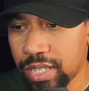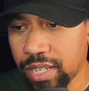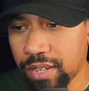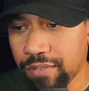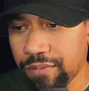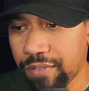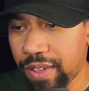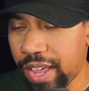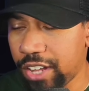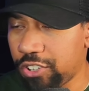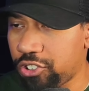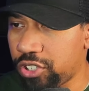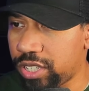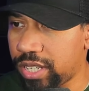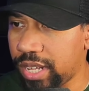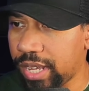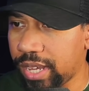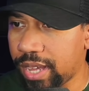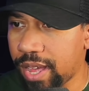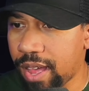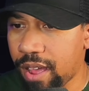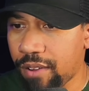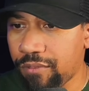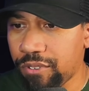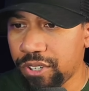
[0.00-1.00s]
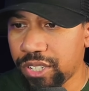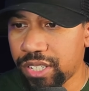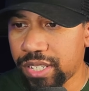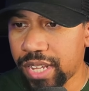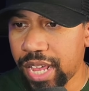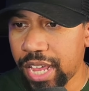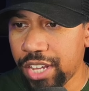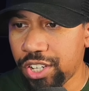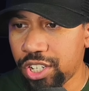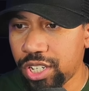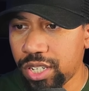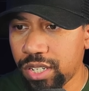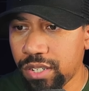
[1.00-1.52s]
It's an interesting
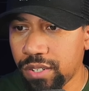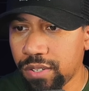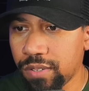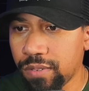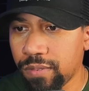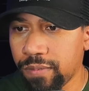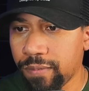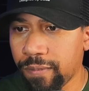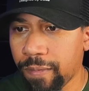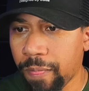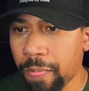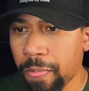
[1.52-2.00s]
conversation,